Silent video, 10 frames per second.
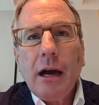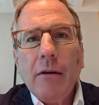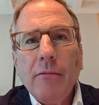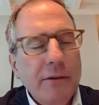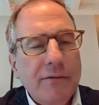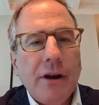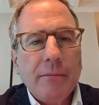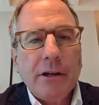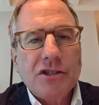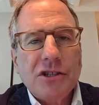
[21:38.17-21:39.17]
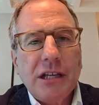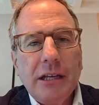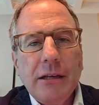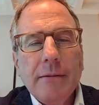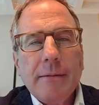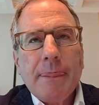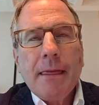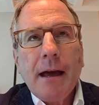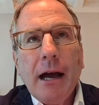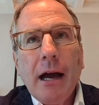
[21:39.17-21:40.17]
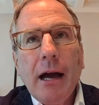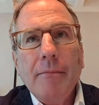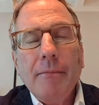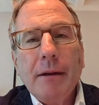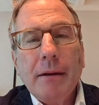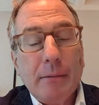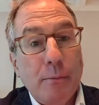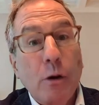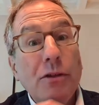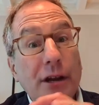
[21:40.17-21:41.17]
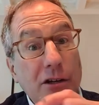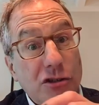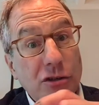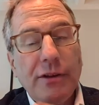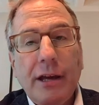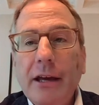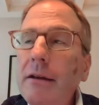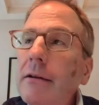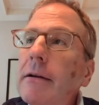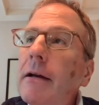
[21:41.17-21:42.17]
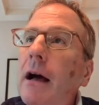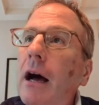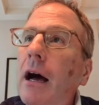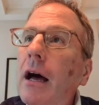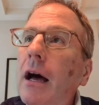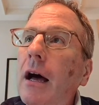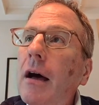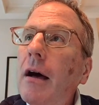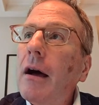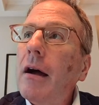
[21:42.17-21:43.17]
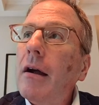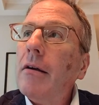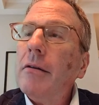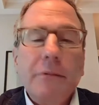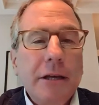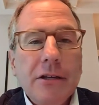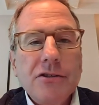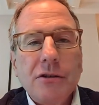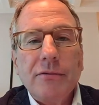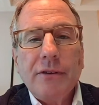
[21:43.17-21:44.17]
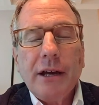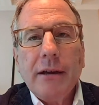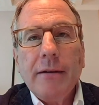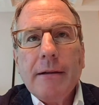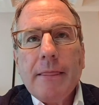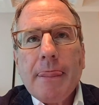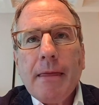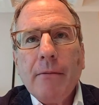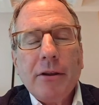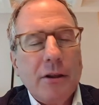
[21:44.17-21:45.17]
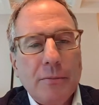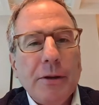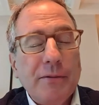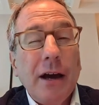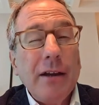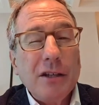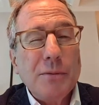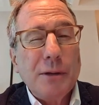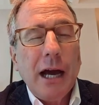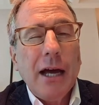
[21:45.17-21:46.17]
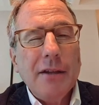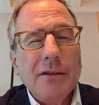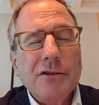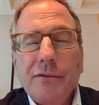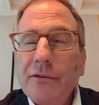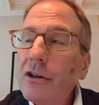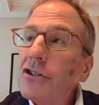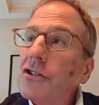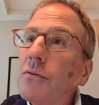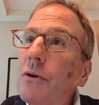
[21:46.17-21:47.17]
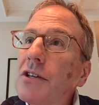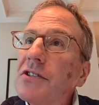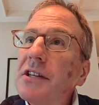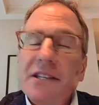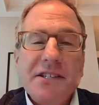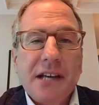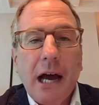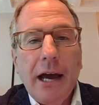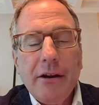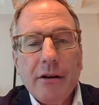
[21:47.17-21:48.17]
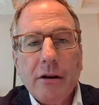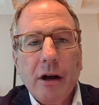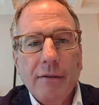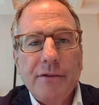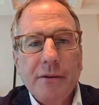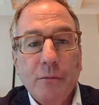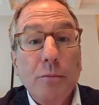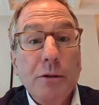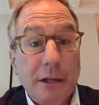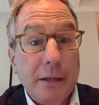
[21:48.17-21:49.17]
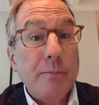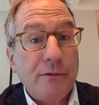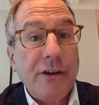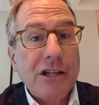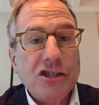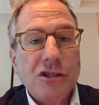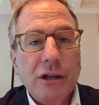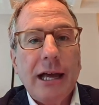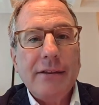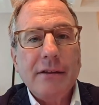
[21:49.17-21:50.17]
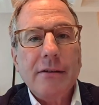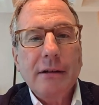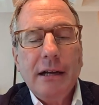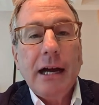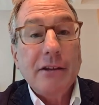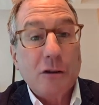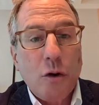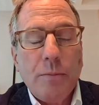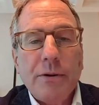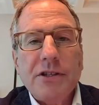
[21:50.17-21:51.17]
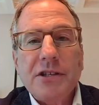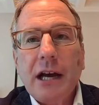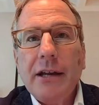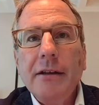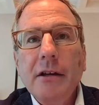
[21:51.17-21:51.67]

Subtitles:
we very much see both in our survey, our EMEA survey. One of the other big findings beyond this convergence was the desire of the mobility professional on the corporate side